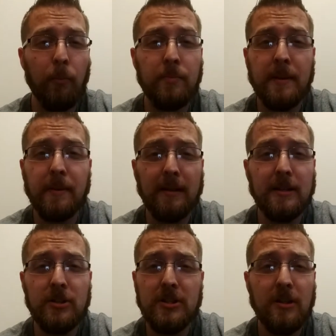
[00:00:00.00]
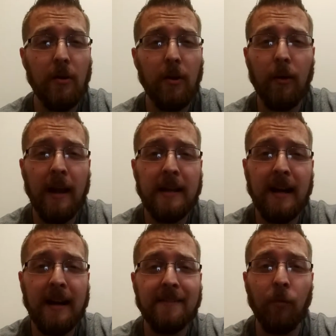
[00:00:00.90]
typically just any
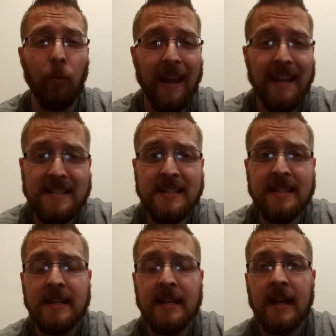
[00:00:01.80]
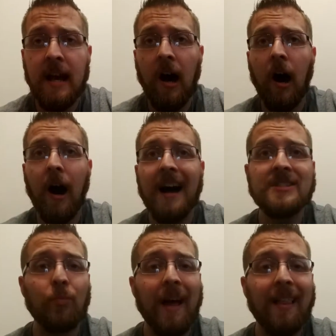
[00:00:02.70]
kind of waste,
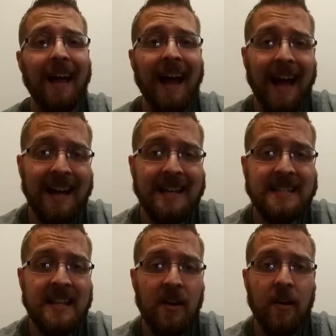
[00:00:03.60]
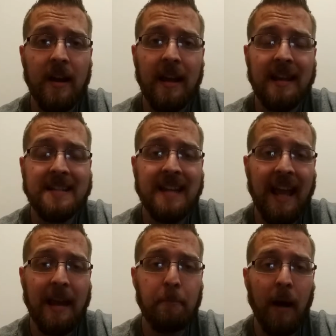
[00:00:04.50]
as well as it is
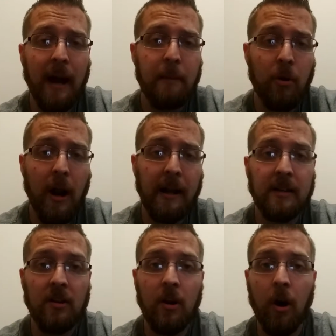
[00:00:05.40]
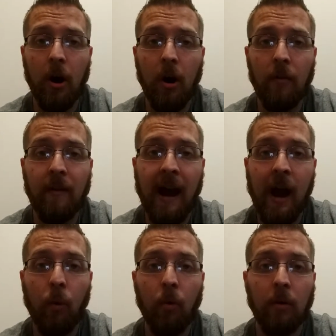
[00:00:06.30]
a byproduct of
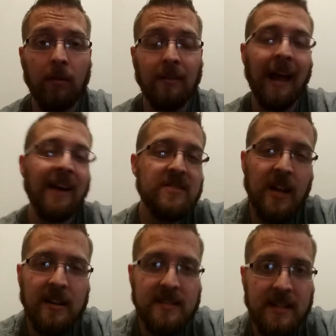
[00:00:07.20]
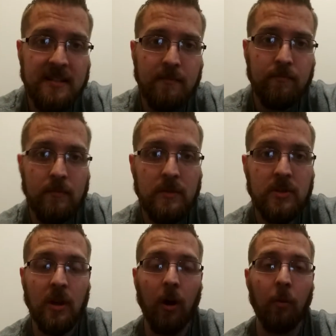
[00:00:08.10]
our livestock system.
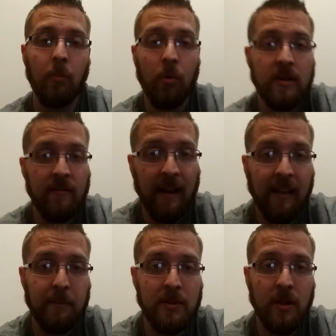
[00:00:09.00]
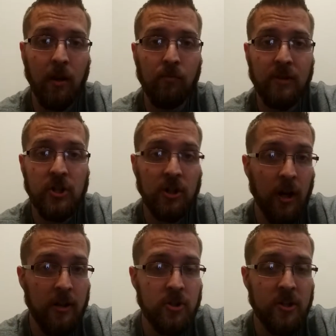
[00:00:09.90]
So more developed, richer
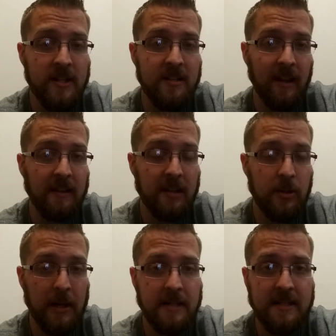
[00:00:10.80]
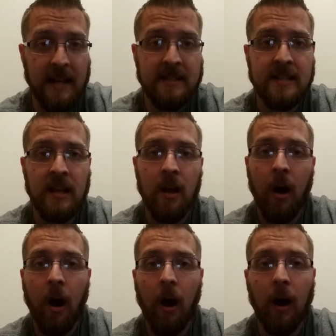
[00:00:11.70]
countries like the United States
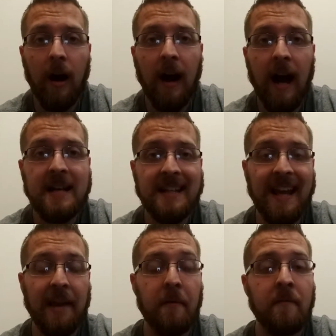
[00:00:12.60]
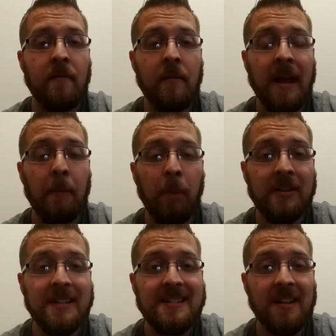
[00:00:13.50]
has an
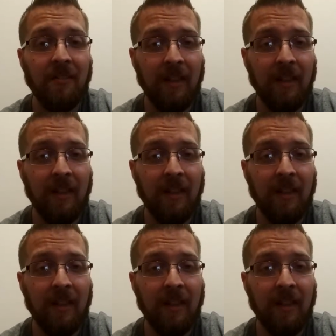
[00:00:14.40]
abundance of